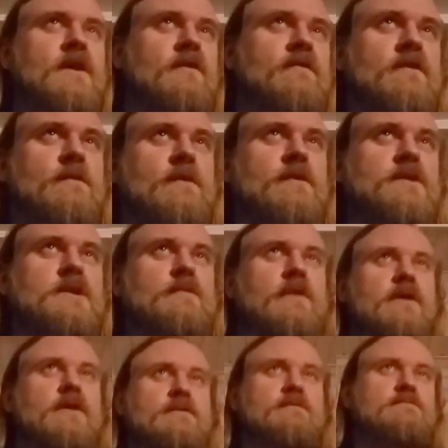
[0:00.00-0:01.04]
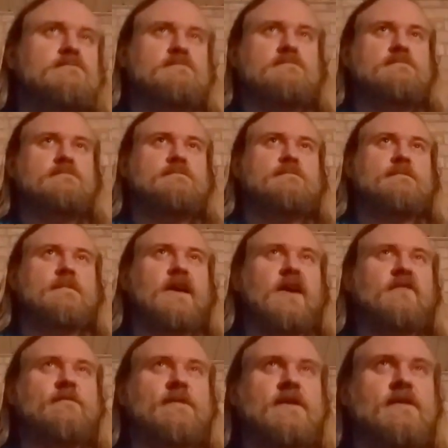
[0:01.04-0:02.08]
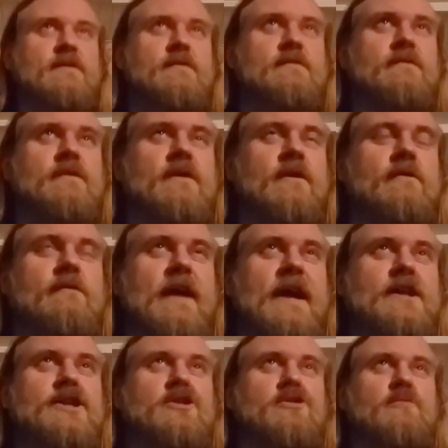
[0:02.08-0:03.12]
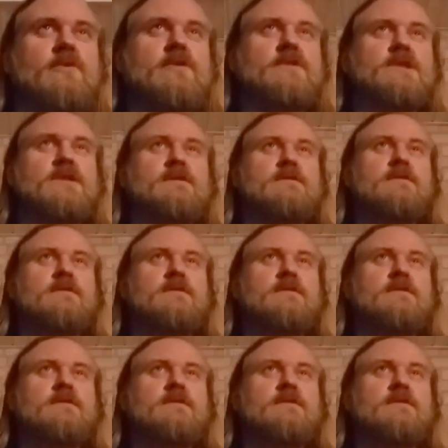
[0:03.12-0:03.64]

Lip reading: for the most part, I've been a rational person.